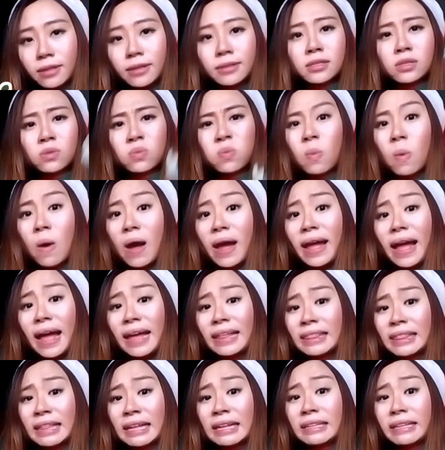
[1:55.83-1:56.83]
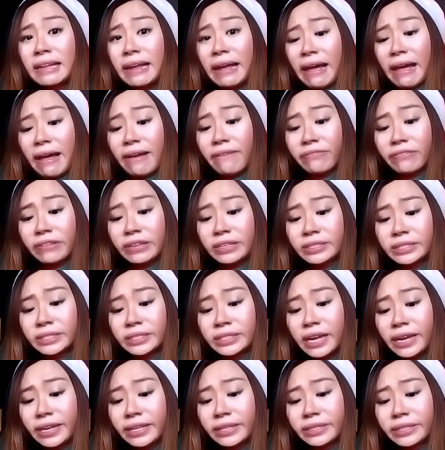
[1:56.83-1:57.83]
That's why I think they have this
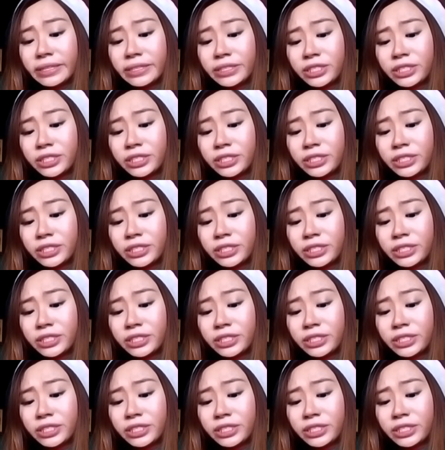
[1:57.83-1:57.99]
side